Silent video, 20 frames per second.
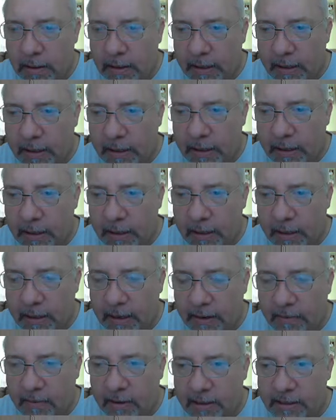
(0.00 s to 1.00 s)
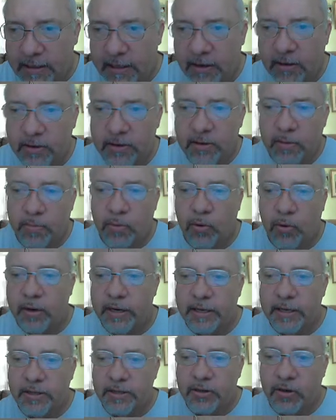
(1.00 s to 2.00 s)
And that right there is the
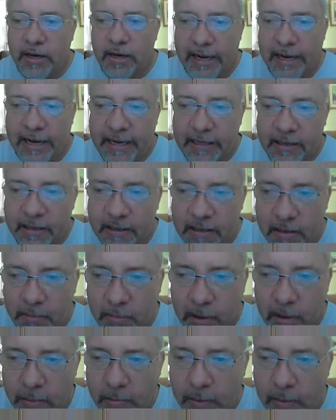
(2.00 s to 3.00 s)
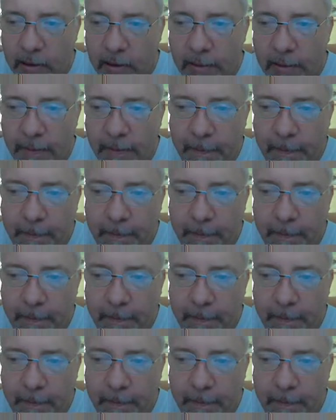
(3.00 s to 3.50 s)
point it's going to hit the bumper.